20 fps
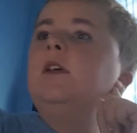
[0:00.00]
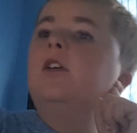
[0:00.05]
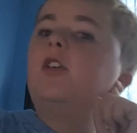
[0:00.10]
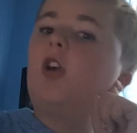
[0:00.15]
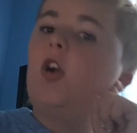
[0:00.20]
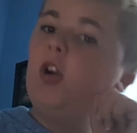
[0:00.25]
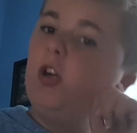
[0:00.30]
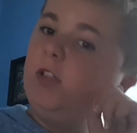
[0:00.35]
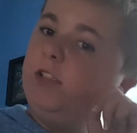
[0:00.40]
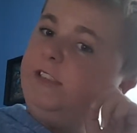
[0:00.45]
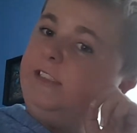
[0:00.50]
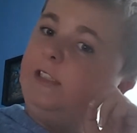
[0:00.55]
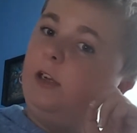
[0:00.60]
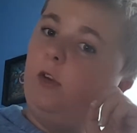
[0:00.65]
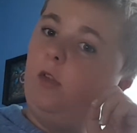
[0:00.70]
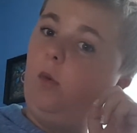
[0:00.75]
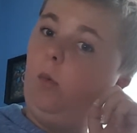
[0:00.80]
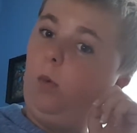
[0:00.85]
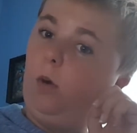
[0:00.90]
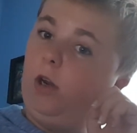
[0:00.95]
Currently still
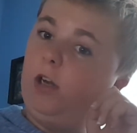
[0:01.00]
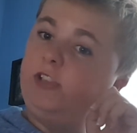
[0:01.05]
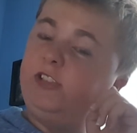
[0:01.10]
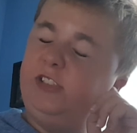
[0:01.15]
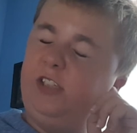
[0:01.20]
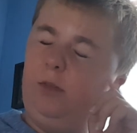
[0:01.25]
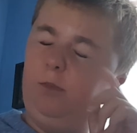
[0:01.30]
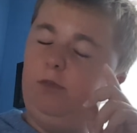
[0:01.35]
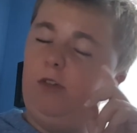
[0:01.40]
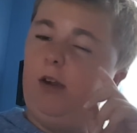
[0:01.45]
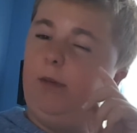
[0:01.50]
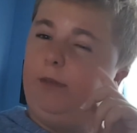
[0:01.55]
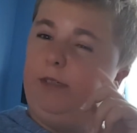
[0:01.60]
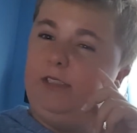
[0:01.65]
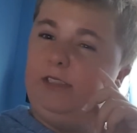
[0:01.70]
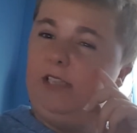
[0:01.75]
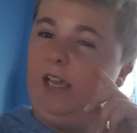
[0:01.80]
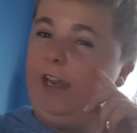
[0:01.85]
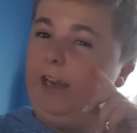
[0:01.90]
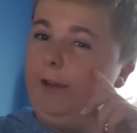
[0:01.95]
in the works. It'll probably
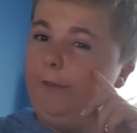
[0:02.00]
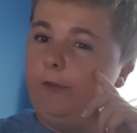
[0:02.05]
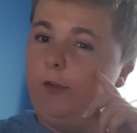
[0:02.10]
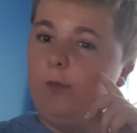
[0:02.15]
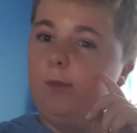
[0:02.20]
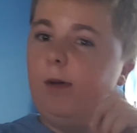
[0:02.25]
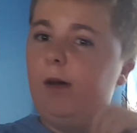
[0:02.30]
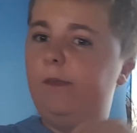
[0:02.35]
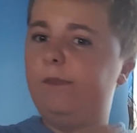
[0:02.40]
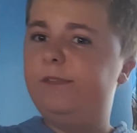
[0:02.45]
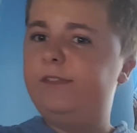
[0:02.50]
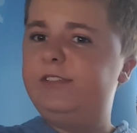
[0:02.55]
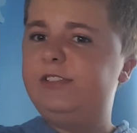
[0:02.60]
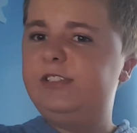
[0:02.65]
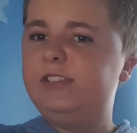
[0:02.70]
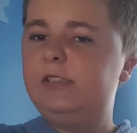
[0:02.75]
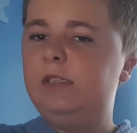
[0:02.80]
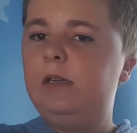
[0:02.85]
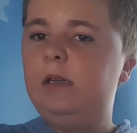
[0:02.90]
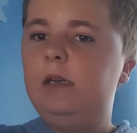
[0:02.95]
take a few
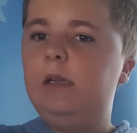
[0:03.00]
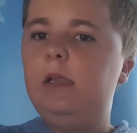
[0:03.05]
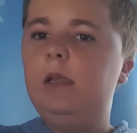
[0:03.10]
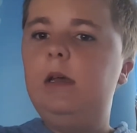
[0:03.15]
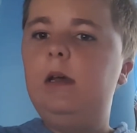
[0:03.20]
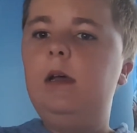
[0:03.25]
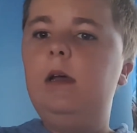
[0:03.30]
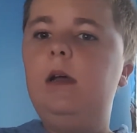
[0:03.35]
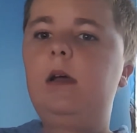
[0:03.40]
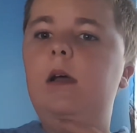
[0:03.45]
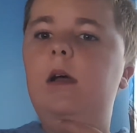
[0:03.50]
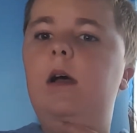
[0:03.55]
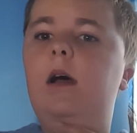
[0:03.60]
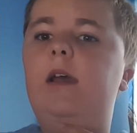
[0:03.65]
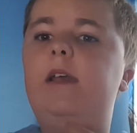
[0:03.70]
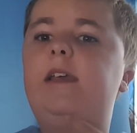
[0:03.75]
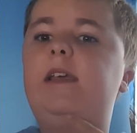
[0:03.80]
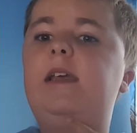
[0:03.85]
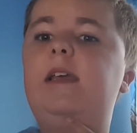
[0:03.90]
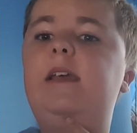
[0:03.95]
months.
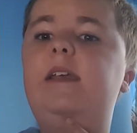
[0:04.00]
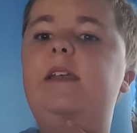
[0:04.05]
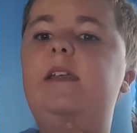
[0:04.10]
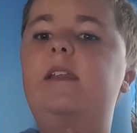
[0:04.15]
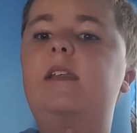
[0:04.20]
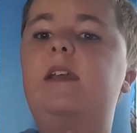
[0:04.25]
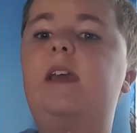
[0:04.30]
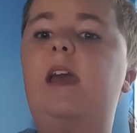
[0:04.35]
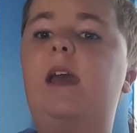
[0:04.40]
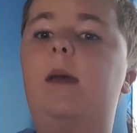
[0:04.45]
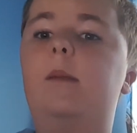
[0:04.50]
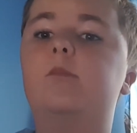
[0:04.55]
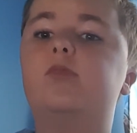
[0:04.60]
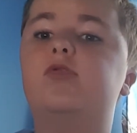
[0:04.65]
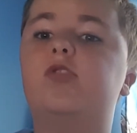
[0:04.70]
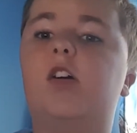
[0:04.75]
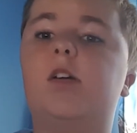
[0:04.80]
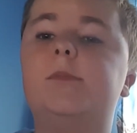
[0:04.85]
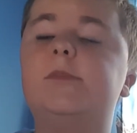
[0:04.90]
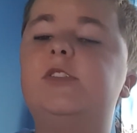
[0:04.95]
I can't
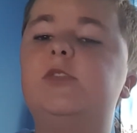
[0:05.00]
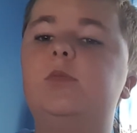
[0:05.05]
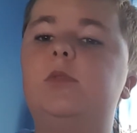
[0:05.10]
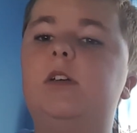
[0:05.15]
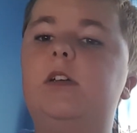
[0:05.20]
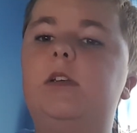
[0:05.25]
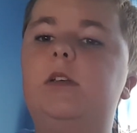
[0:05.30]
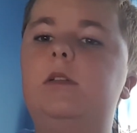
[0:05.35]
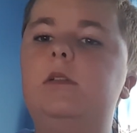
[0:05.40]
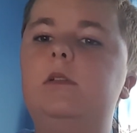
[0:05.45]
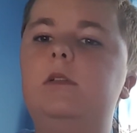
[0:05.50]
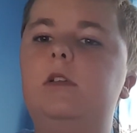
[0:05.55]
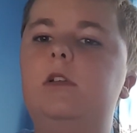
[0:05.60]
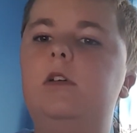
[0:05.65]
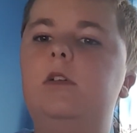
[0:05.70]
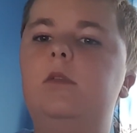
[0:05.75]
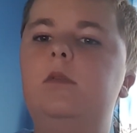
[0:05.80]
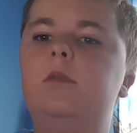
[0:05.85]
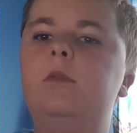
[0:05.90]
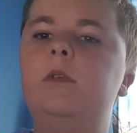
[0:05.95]
promise when,
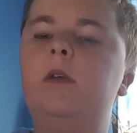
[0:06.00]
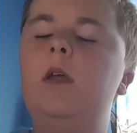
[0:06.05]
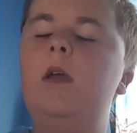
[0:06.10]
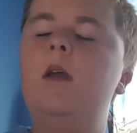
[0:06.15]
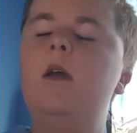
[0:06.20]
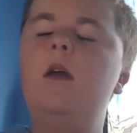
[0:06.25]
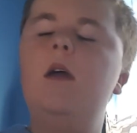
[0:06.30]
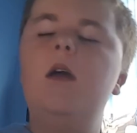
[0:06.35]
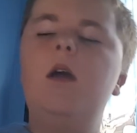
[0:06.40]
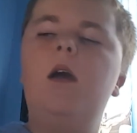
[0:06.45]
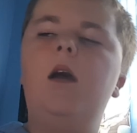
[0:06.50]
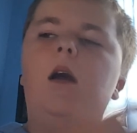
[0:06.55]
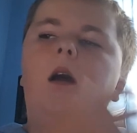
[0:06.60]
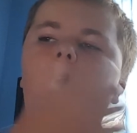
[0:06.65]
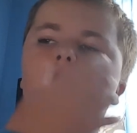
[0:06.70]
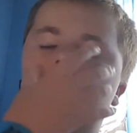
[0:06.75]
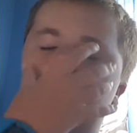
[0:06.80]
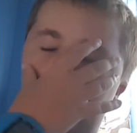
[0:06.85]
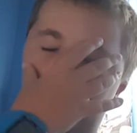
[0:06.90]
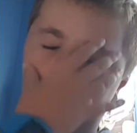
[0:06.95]
though.
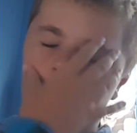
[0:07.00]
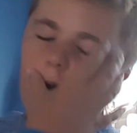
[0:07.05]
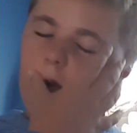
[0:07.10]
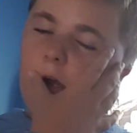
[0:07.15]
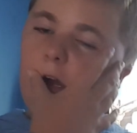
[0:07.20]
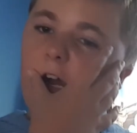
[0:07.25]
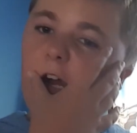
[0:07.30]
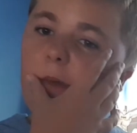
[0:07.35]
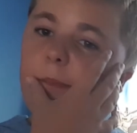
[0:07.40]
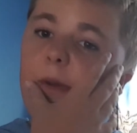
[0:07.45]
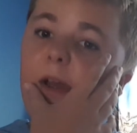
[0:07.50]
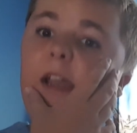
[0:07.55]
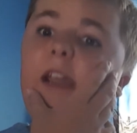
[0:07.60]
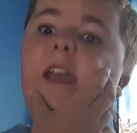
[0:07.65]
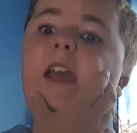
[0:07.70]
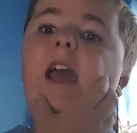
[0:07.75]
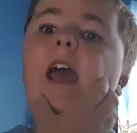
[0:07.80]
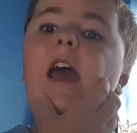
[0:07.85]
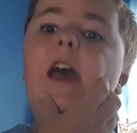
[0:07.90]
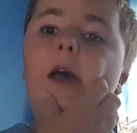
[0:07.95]
I
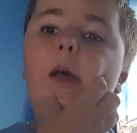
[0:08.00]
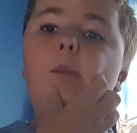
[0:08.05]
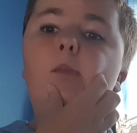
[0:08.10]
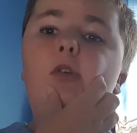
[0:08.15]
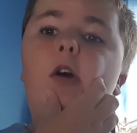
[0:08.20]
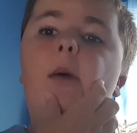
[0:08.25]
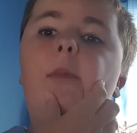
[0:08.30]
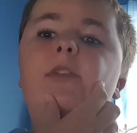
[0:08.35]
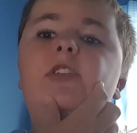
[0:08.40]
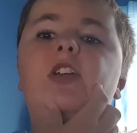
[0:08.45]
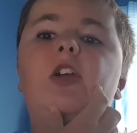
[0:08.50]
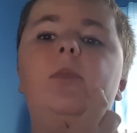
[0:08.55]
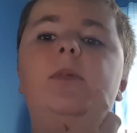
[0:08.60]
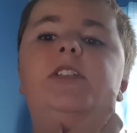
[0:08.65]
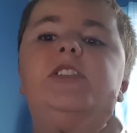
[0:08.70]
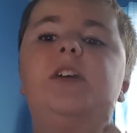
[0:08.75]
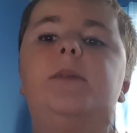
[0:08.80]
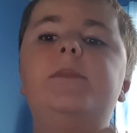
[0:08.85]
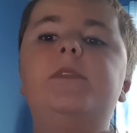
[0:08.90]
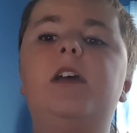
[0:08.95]
can promise it'll be
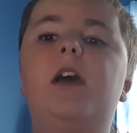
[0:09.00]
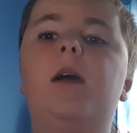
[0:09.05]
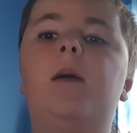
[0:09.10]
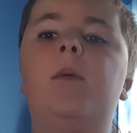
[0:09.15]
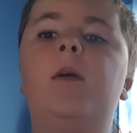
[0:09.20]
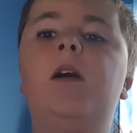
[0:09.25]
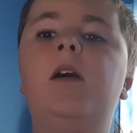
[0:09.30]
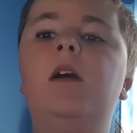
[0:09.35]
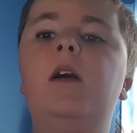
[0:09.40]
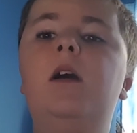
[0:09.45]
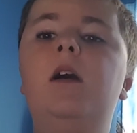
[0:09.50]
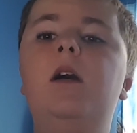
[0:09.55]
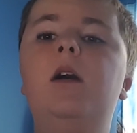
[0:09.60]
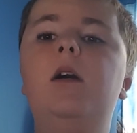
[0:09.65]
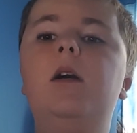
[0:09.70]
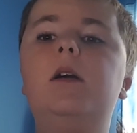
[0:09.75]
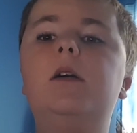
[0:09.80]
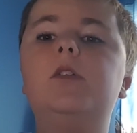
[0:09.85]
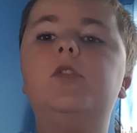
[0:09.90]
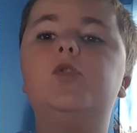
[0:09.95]
sometime
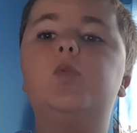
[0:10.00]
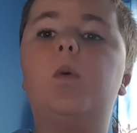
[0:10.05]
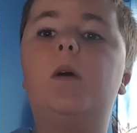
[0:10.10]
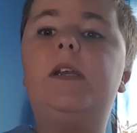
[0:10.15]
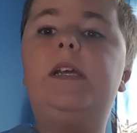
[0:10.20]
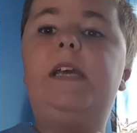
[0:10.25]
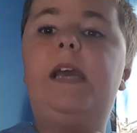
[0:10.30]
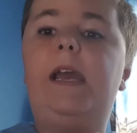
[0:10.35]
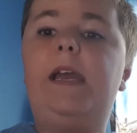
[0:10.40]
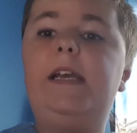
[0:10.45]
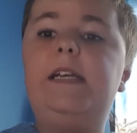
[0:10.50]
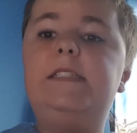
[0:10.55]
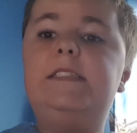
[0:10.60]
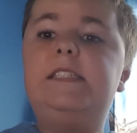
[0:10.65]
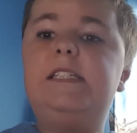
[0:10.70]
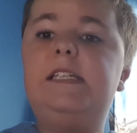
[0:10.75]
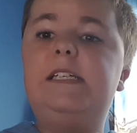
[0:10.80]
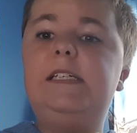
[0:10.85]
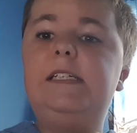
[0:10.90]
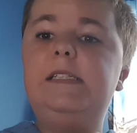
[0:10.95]

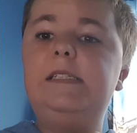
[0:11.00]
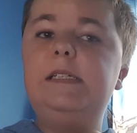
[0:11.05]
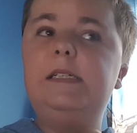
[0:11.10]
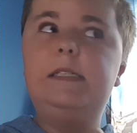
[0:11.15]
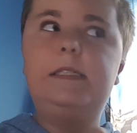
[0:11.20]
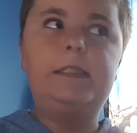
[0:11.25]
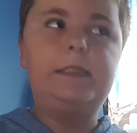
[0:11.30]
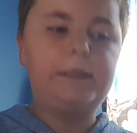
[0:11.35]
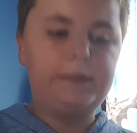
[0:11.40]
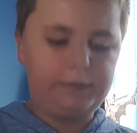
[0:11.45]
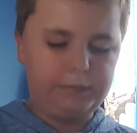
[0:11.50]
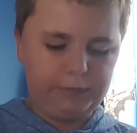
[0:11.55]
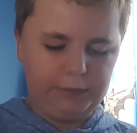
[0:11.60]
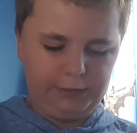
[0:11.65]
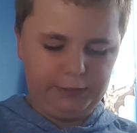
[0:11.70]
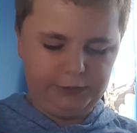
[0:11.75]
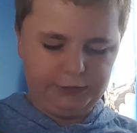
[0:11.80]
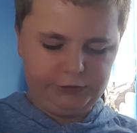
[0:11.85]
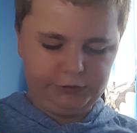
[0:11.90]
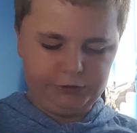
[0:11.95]
2018.
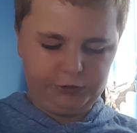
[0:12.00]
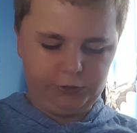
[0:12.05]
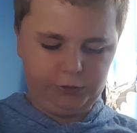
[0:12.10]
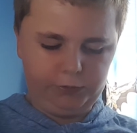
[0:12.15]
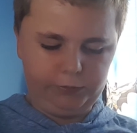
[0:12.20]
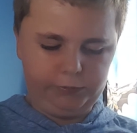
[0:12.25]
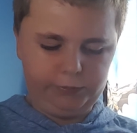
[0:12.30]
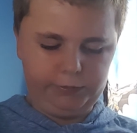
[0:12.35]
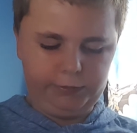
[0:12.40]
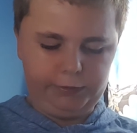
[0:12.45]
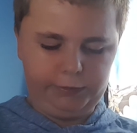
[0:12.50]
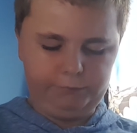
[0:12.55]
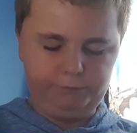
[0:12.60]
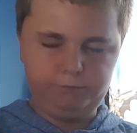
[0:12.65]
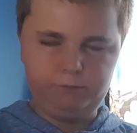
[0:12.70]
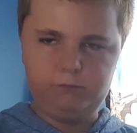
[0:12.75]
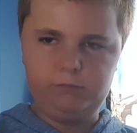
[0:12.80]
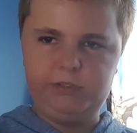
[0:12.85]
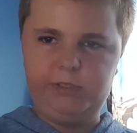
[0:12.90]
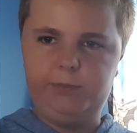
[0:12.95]
It's currently
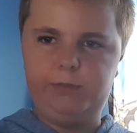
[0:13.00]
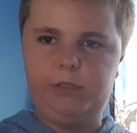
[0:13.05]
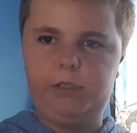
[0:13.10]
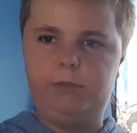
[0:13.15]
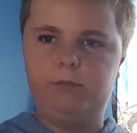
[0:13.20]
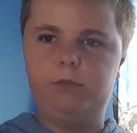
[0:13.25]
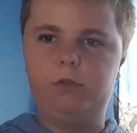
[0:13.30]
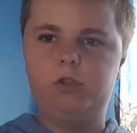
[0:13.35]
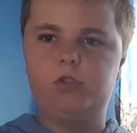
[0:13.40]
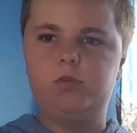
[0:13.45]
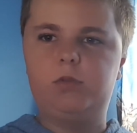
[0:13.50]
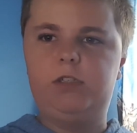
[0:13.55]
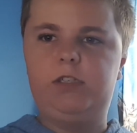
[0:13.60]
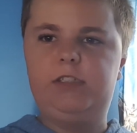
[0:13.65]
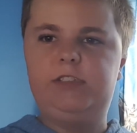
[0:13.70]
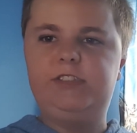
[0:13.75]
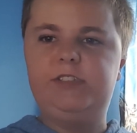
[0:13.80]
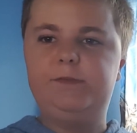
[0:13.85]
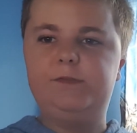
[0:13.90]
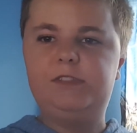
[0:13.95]
September
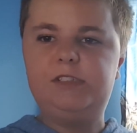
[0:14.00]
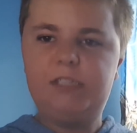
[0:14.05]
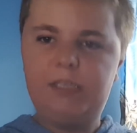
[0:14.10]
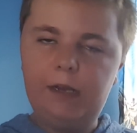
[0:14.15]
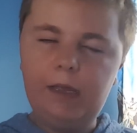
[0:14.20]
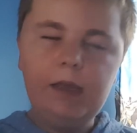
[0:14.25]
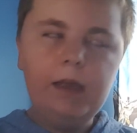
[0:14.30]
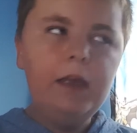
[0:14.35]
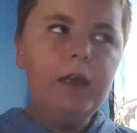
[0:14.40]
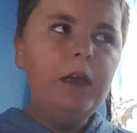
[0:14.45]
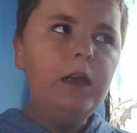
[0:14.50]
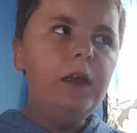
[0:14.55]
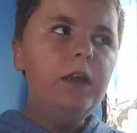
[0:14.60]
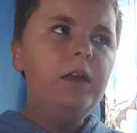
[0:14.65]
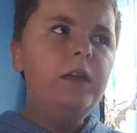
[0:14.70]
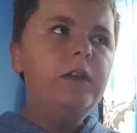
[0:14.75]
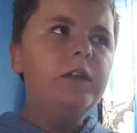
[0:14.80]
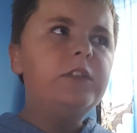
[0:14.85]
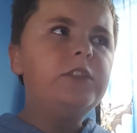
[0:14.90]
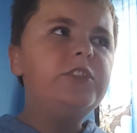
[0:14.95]
2017.
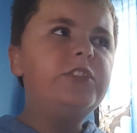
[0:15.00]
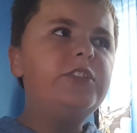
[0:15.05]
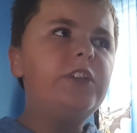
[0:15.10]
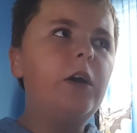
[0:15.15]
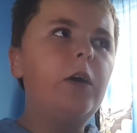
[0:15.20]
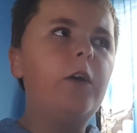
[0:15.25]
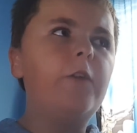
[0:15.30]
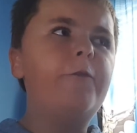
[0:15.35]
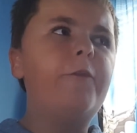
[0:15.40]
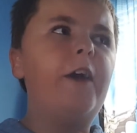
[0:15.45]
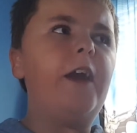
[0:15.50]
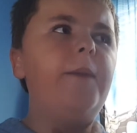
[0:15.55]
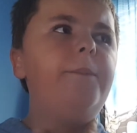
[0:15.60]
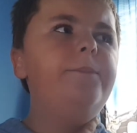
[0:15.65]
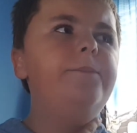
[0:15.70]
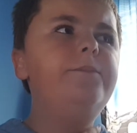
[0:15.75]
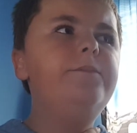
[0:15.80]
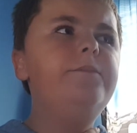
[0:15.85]
So if I